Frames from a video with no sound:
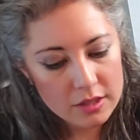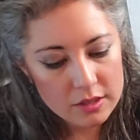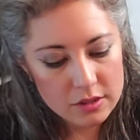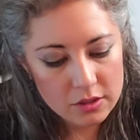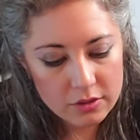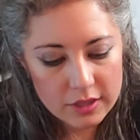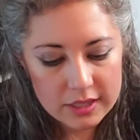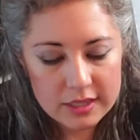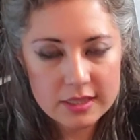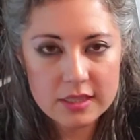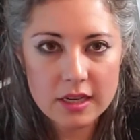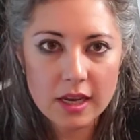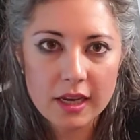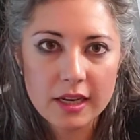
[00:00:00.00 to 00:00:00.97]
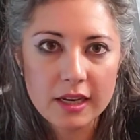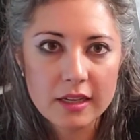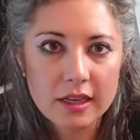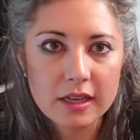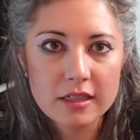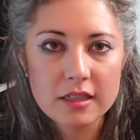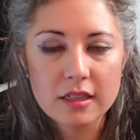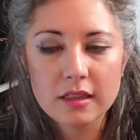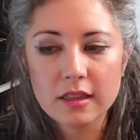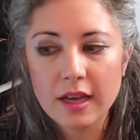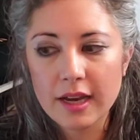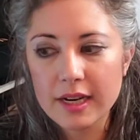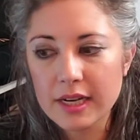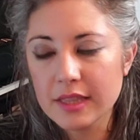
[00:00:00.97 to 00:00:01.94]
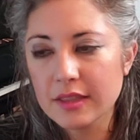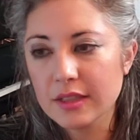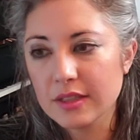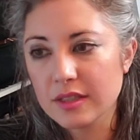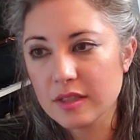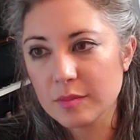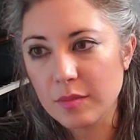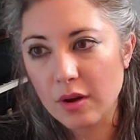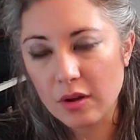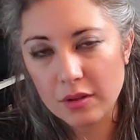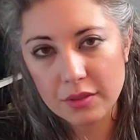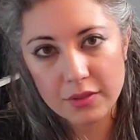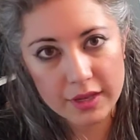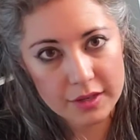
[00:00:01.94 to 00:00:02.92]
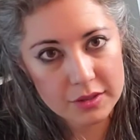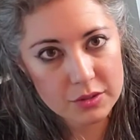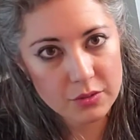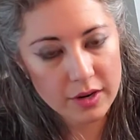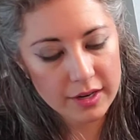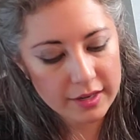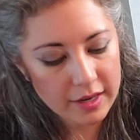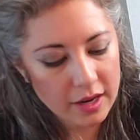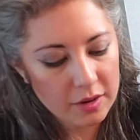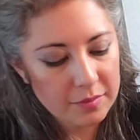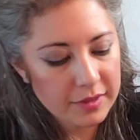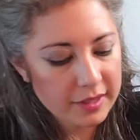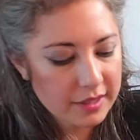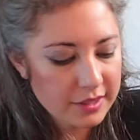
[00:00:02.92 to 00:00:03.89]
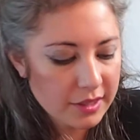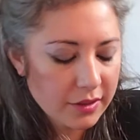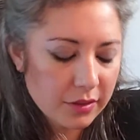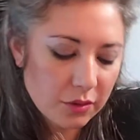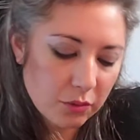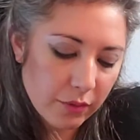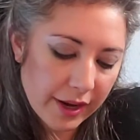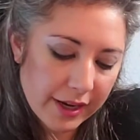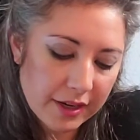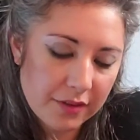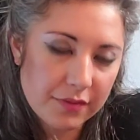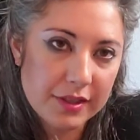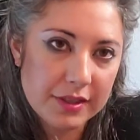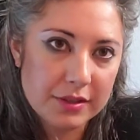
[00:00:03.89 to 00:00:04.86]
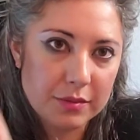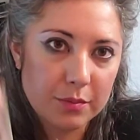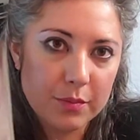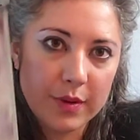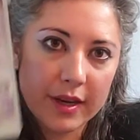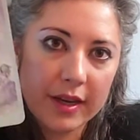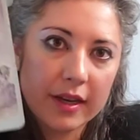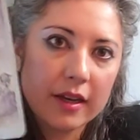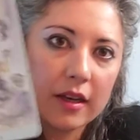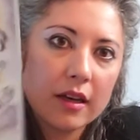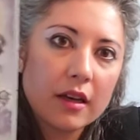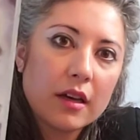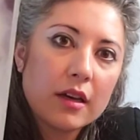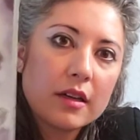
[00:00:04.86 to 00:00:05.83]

So it's taking delight in the small things right now, because in the wake of this big